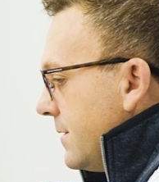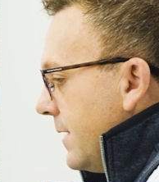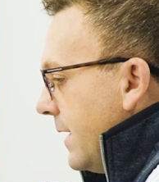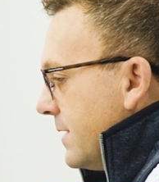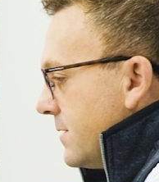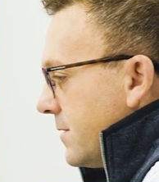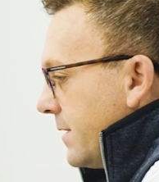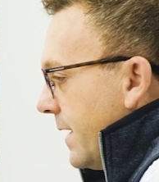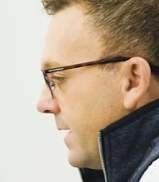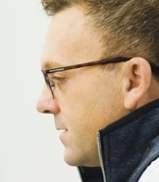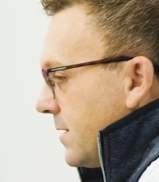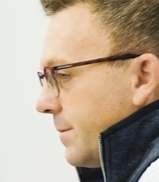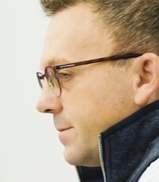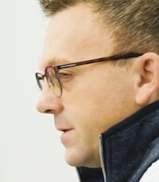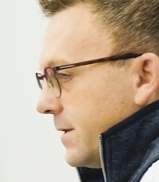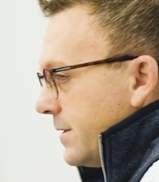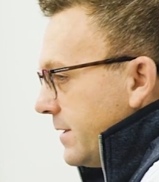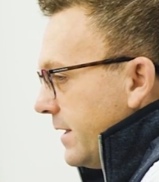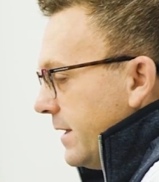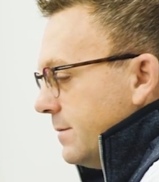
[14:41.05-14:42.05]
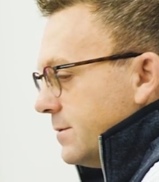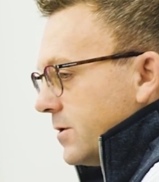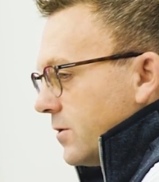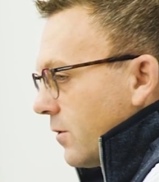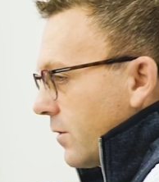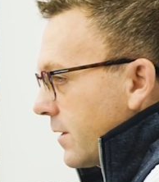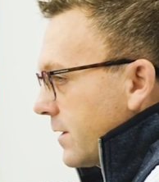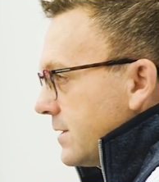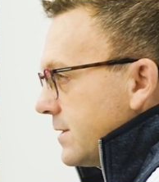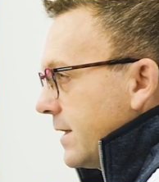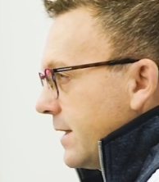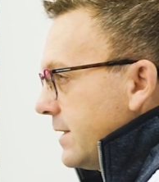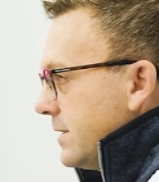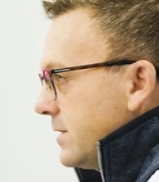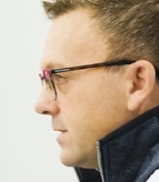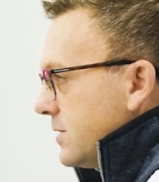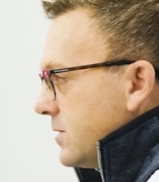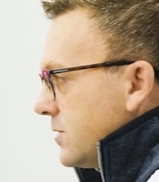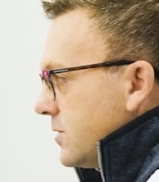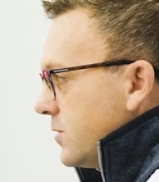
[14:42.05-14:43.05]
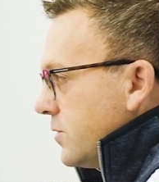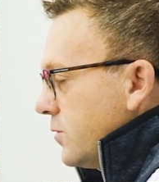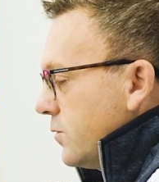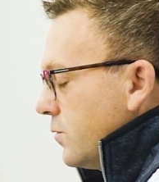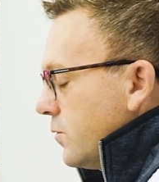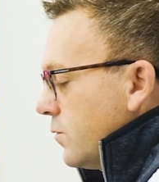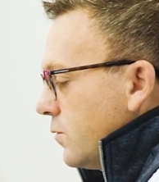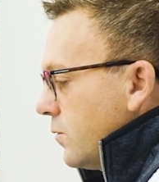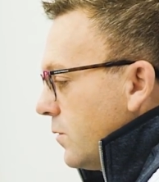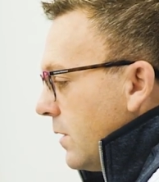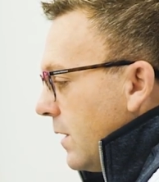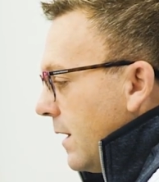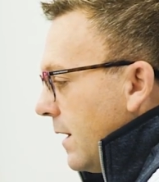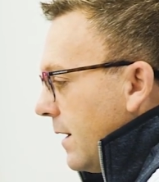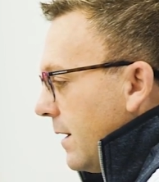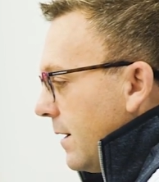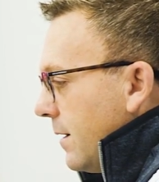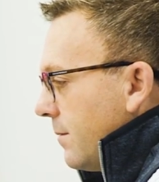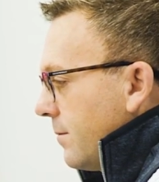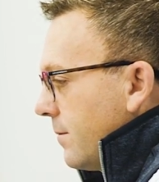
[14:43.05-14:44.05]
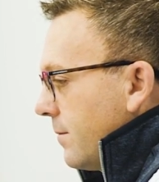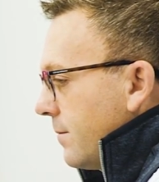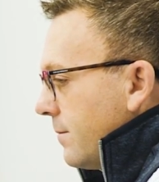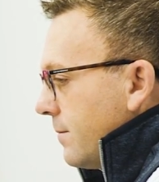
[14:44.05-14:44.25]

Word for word: it's, it's up to teams and organizations to, um,